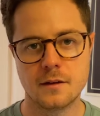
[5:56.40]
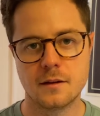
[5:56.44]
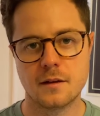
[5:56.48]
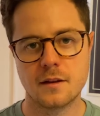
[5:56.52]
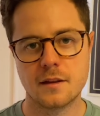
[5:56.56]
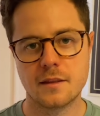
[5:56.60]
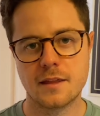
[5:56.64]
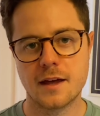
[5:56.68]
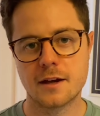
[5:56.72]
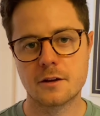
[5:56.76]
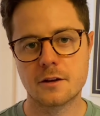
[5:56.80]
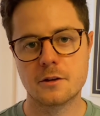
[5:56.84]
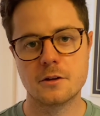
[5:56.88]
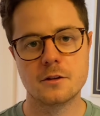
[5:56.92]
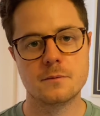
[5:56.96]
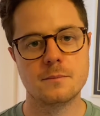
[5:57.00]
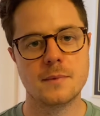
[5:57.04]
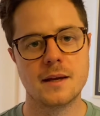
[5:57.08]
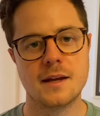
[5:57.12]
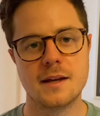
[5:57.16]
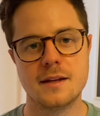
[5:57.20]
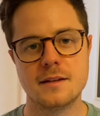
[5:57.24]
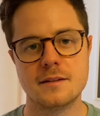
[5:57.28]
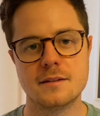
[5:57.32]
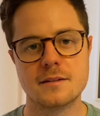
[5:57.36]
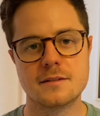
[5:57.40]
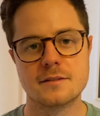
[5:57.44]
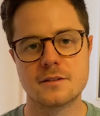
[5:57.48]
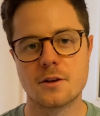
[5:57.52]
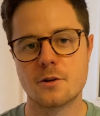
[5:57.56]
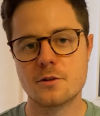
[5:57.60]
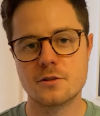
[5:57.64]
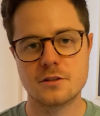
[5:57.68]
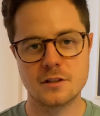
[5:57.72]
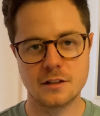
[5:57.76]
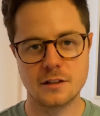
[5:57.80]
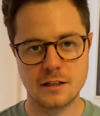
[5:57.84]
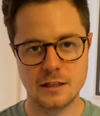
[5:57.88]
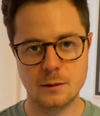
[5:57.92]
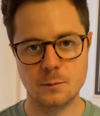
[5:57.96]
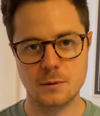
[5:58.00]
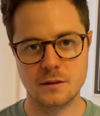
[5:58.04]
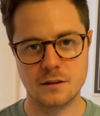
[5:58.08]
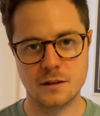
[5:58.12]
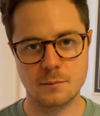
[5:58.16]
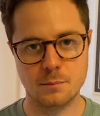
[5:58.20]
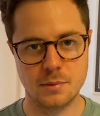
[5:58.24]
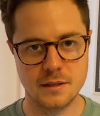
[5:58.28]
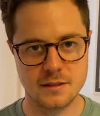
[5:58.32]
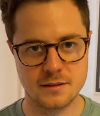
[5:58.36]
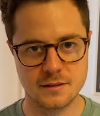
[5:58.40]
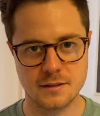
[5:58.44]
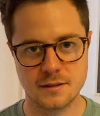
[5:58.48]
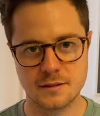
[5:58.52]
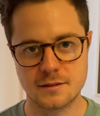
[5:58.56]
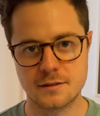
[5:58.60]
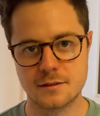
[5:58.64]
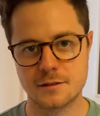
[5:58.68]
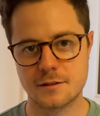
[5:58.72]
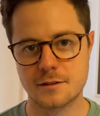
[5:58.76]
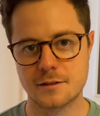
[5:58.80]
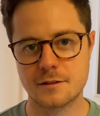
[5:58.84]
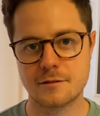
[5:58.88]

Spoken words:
That could mean socially with the business,